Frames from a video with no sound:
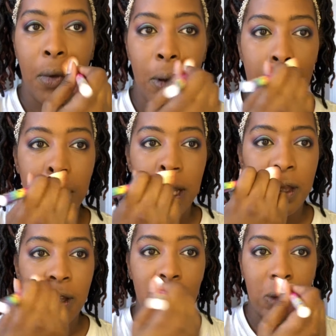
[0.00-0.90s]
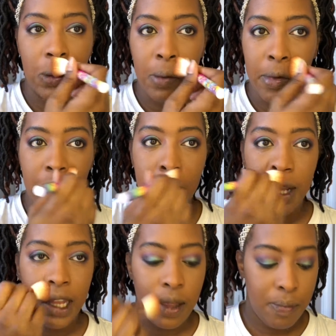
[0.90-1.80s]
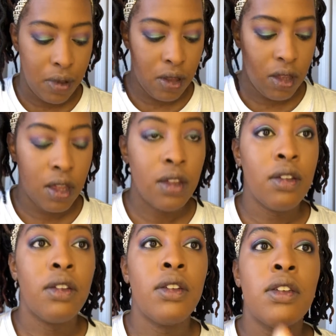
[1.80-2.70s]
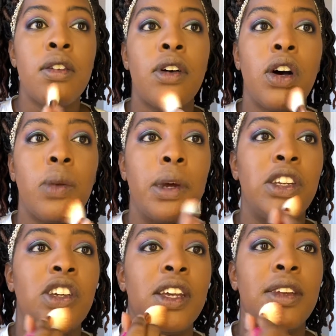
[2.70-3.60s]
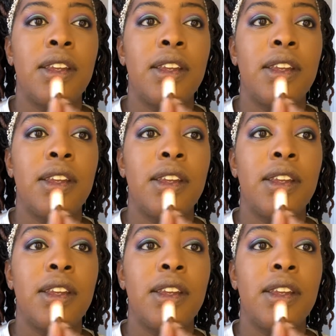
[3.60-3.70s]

on my nose, above my lip, on my chin,